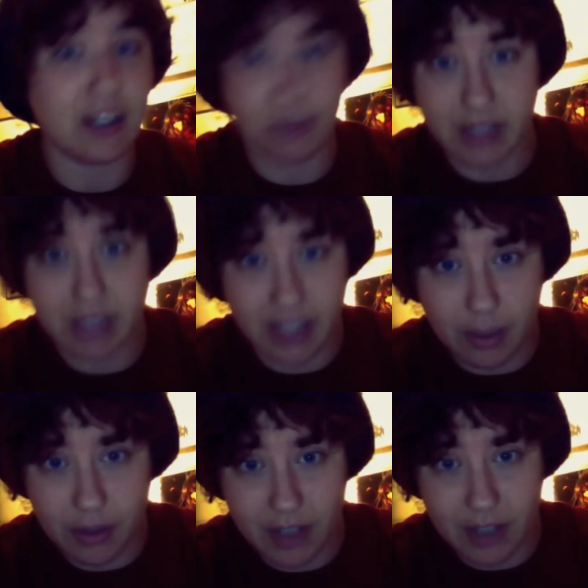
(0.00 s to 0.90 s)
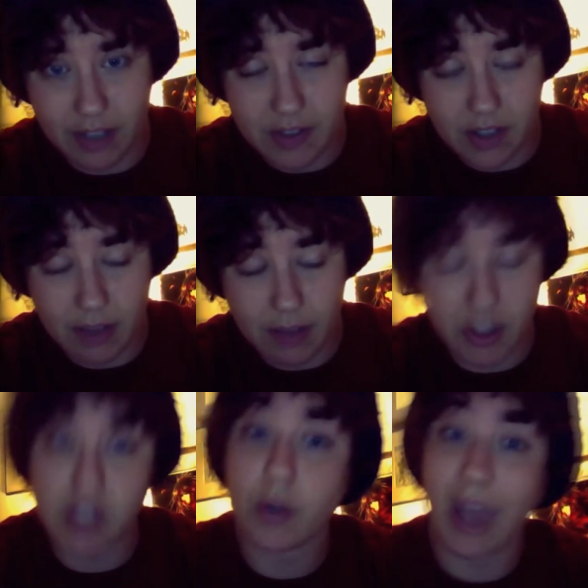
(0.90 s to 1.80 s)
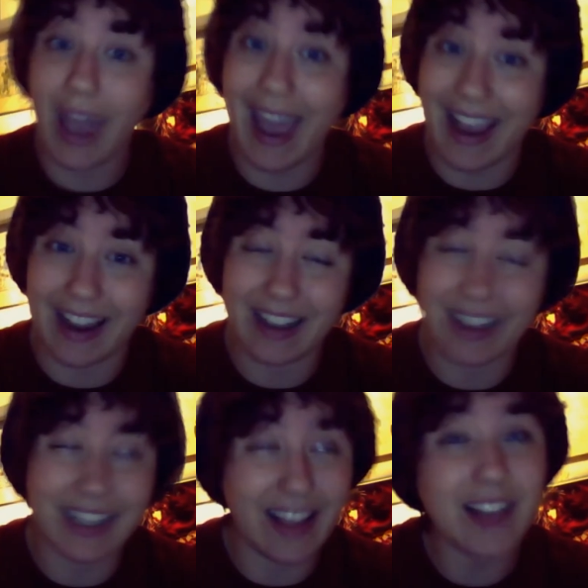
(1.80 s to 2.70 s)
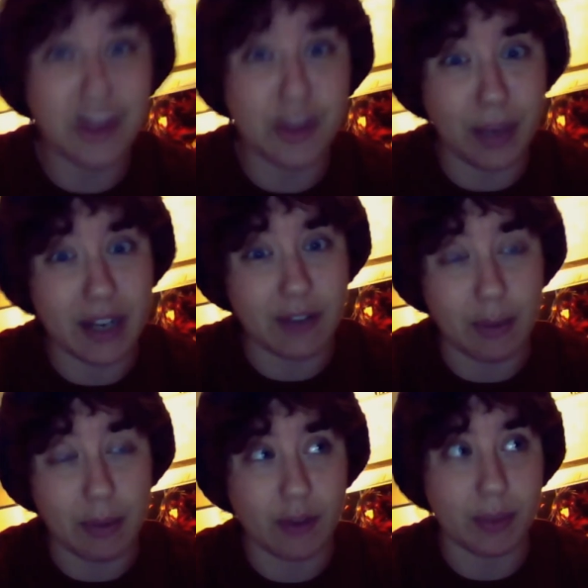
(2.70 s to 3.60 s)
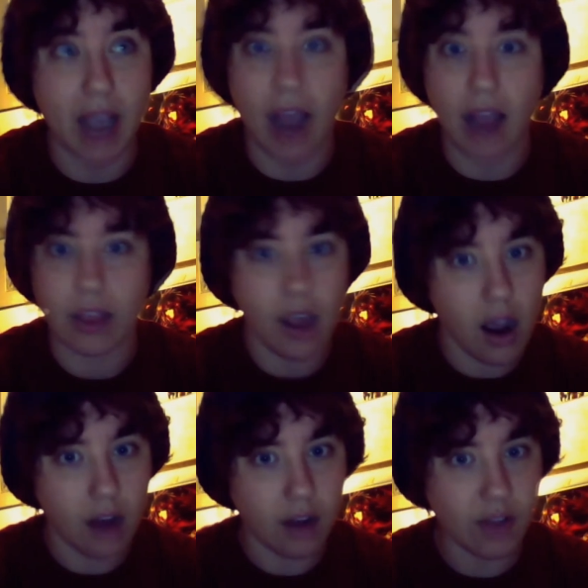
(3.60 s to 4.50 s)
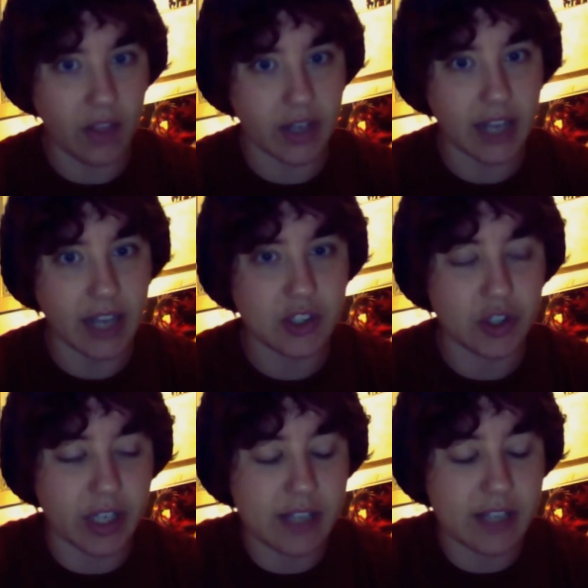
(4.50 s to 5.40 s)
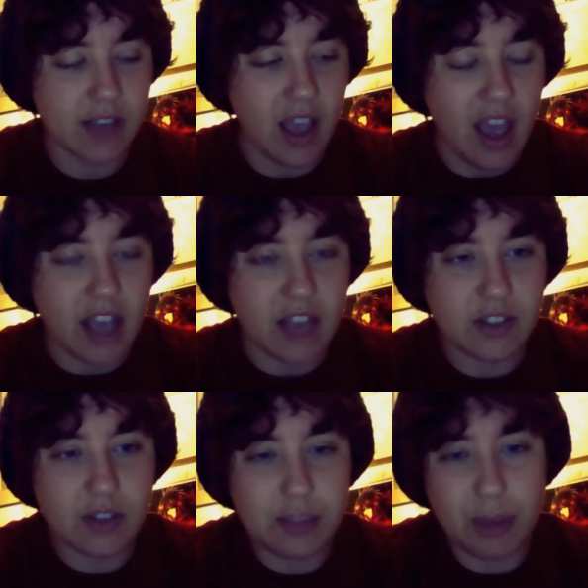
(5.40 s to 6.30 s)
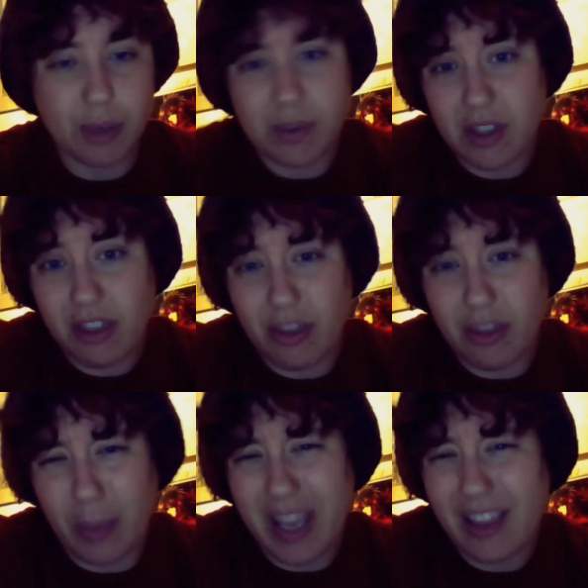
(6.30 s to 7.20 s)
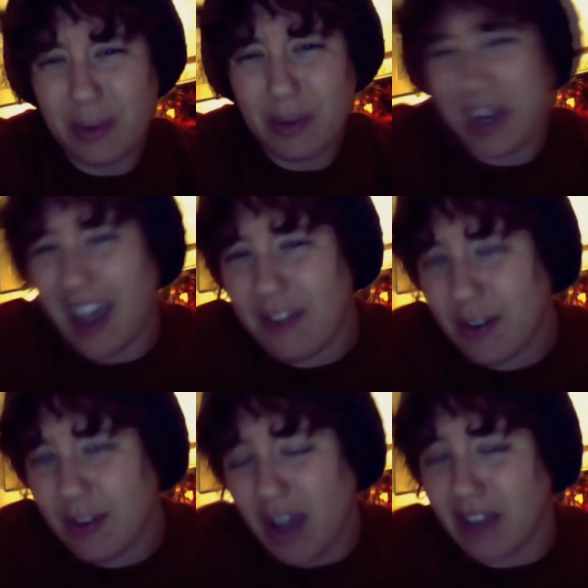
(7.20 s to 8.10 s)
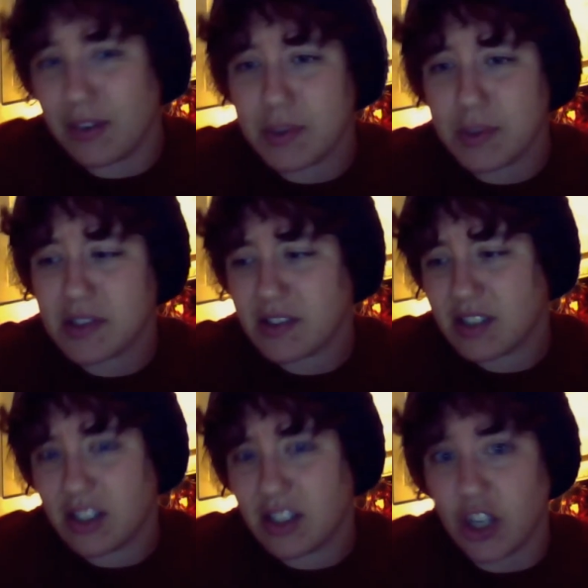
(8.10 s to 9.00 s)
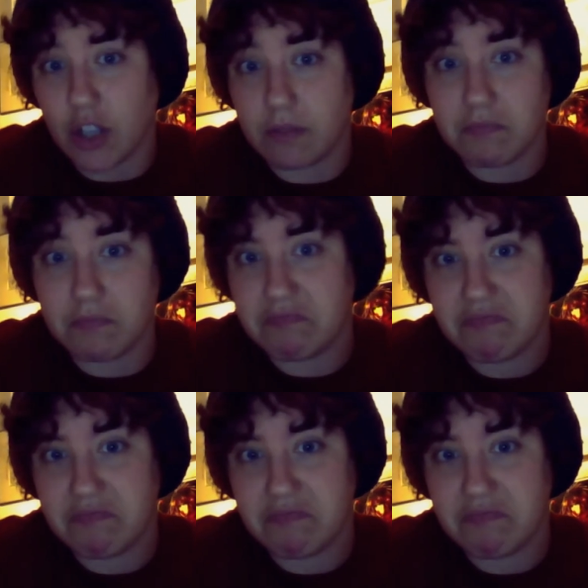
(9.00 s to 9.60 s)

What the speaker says: I don't really like Water for Elephants all that much. It's okay. Like, that's a 3 out of 5 book for me. I love The Night Circus. And so this book was a 3, 3.5 out of 5. It was good.